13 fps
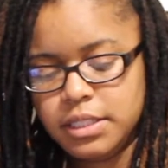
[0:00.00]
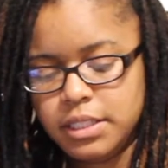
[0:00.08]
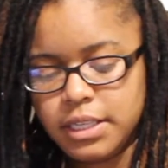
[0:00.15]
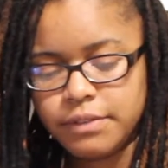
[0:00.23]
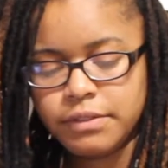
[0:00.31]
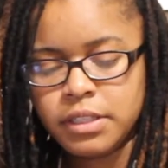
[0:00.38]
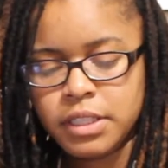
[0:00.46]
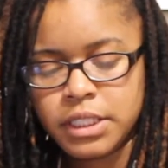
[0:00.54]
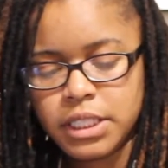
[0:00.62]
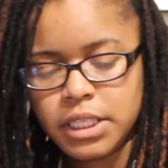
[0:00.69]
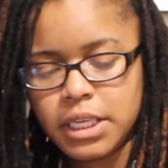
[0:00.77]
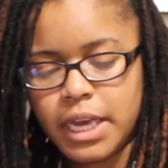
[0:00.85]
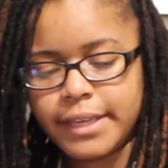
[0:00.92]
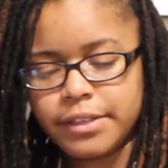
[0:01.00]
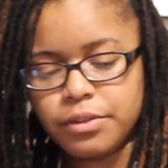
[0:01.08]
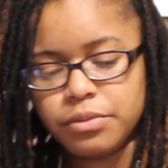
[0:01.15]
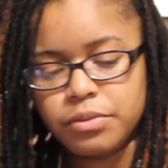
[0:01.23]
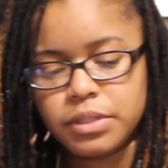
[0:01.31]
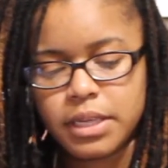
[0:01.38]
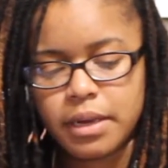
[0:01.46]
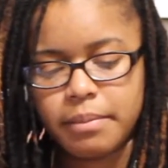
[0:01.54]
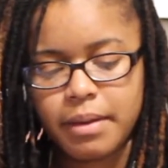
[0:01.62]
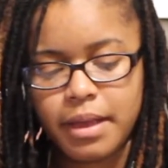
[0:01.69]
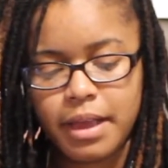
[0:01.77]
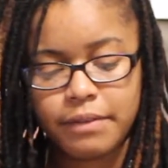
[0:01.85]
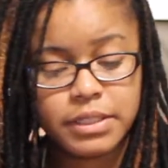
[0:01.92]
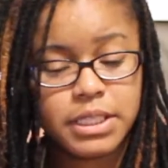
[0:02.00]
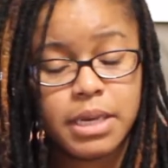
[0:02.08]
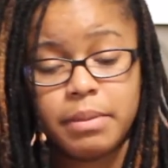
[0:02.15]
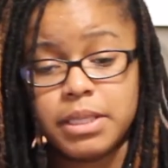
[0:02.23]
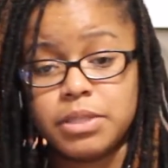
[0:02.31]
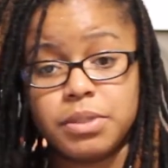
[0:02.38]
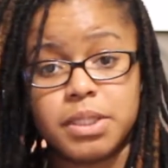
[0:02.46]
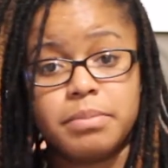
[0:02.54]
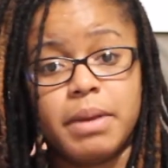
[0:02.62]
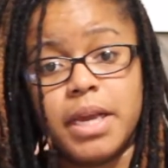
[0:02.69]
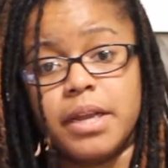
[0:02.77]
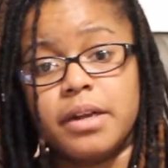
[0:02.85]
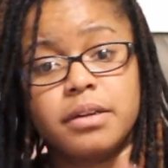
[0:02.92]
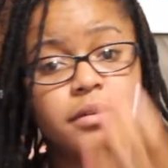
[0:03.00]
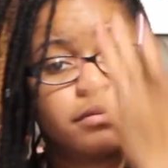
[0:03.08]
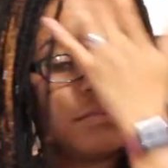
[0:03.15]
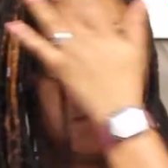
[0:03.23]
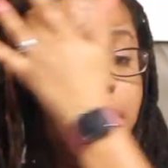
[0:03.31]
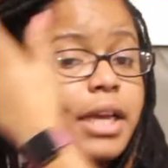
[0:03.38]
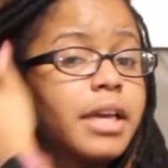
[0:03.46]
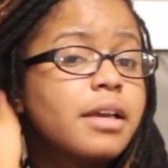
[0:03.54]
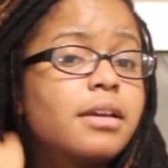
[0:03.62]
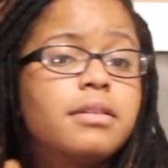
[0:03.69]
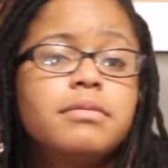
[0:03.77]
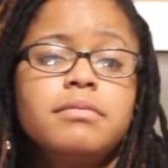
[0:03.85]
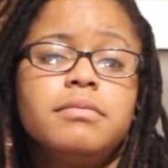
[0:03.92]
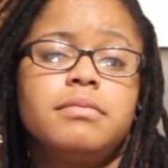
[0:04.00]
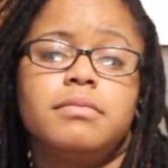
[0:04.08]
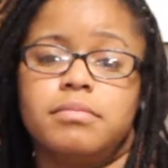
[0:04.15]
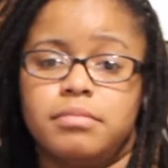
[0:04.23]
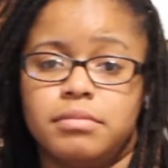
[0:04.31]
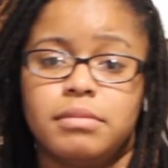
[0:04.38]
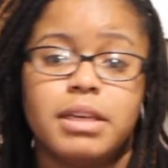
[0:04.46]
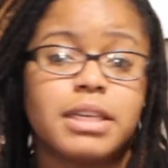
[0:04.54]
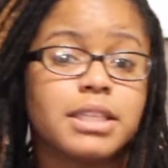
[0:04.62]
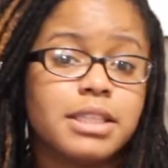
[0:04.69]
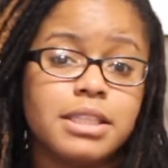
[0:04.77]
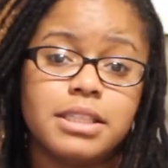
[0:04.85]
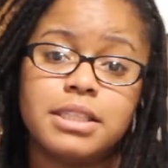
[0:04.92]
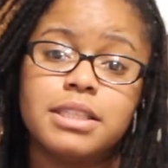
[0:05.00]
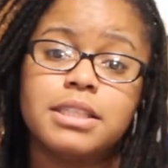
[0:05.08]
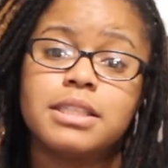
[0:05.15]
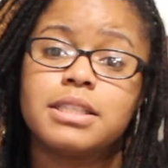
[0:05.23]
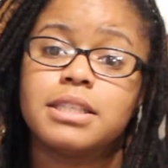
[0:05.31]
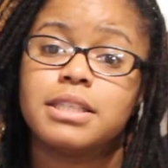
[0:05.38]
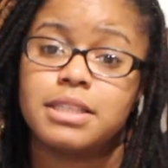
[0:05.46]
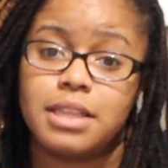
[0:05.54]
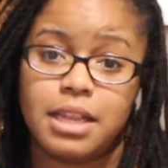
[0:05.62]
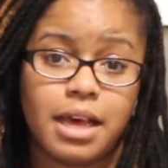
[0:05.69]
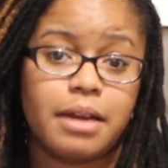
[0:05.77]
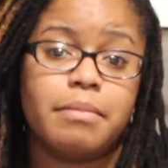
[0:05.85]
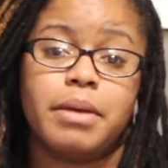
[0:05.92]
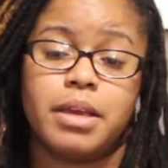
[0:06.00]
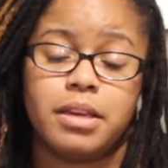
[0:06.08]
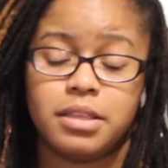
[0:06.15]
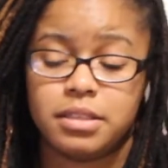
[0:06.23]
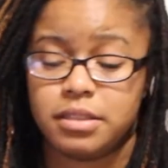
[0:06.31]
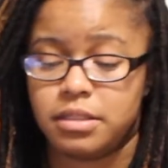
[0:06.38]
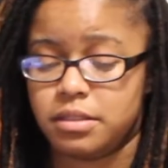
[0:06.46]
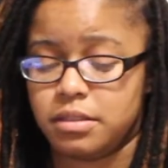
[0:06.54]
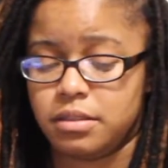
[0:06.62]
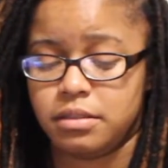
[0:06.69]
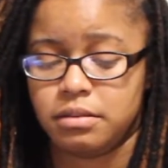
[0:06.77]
Definitely I use some every time I twist my hair. Like extensions is a lot of maintenance.